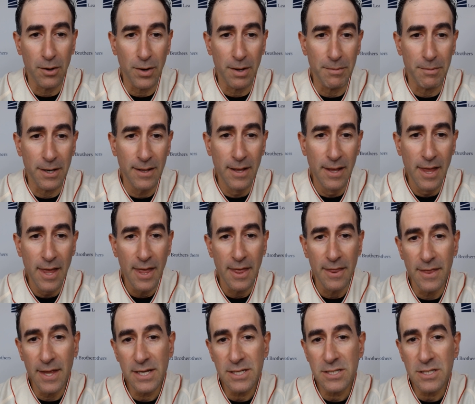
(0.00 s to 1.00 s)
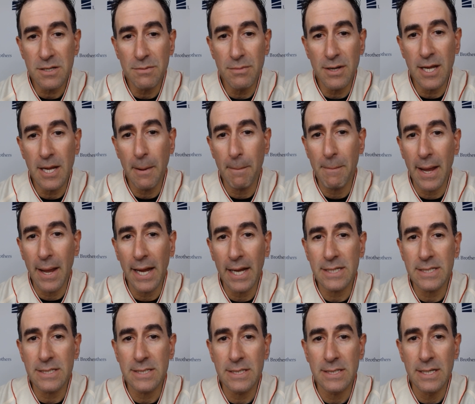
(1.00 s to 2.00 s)
and women? This to me
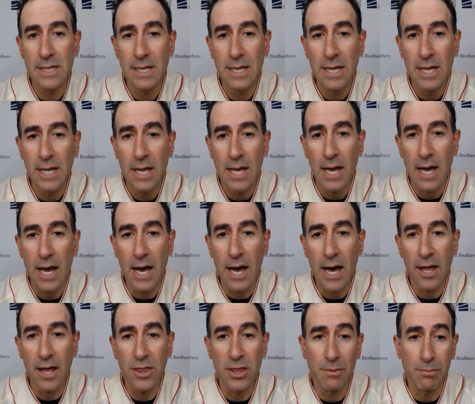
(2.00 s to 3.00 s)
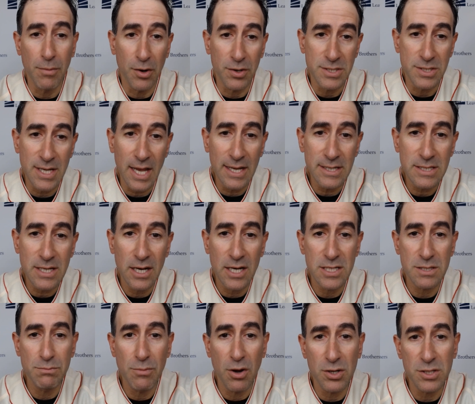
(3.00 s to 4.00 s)
makes the most sense and
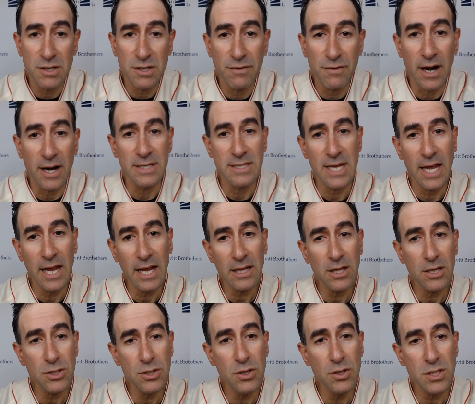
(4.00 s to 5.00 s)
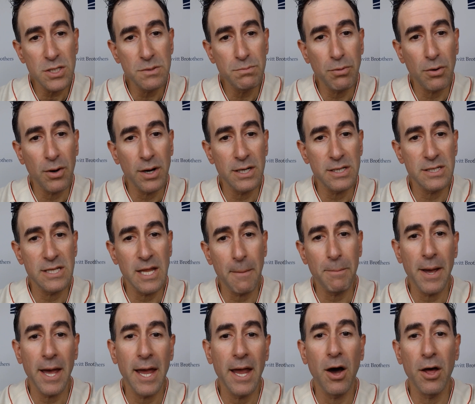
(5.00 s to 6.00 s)
is most fair. Take the two sports
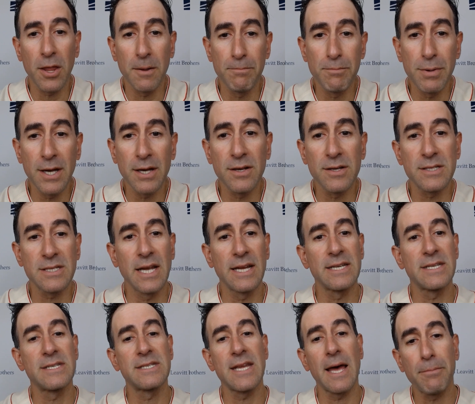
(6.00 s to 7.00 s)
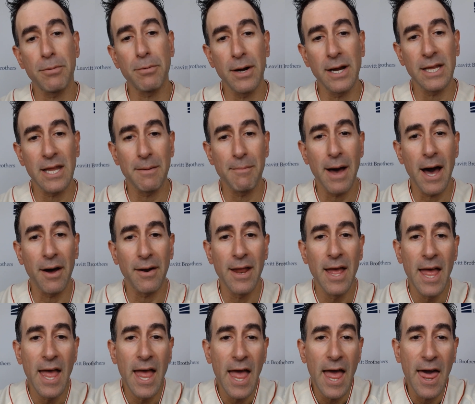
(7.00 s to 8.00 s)
that pay all the bills and separate them out.
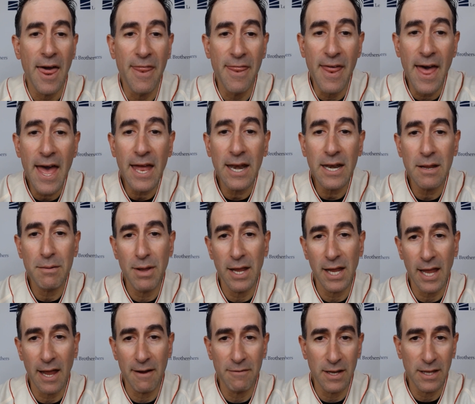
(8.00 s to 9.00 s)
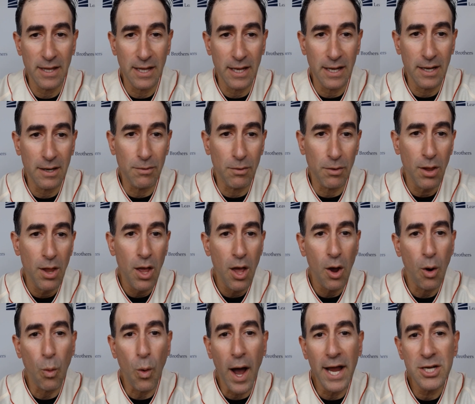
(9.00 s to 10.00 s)
Then make everything equal.
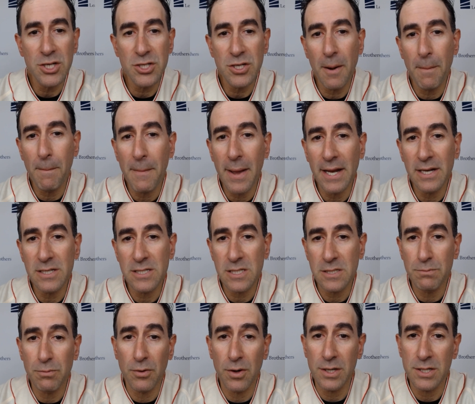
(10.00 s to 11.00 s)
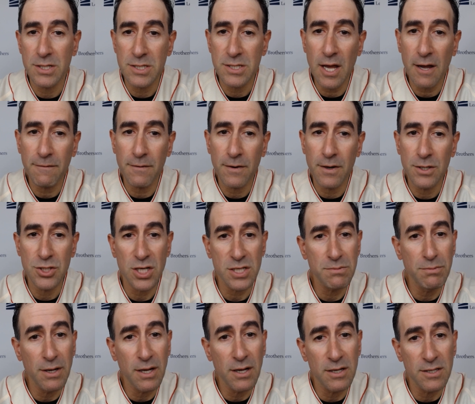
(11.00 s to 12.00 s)
Why should men's sports suffer
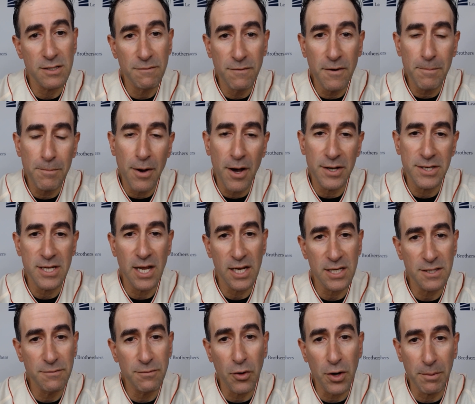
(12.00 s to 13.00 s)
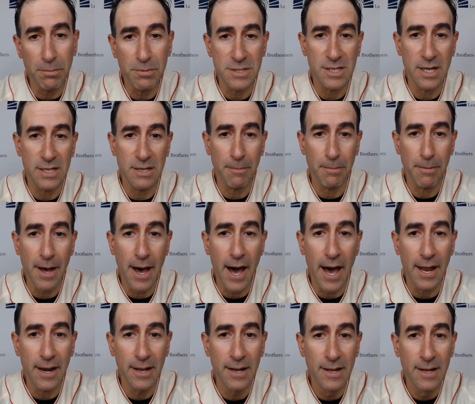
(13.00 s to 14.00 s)
just because football takes 40% of the
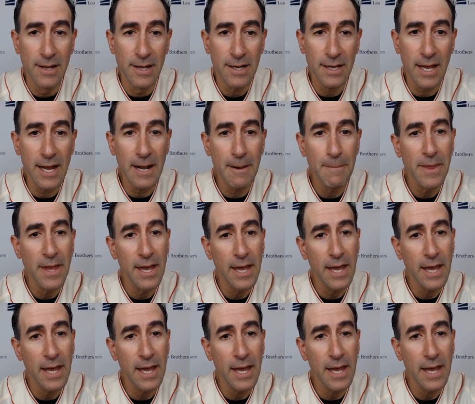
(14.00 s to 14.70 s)
pot? Okay?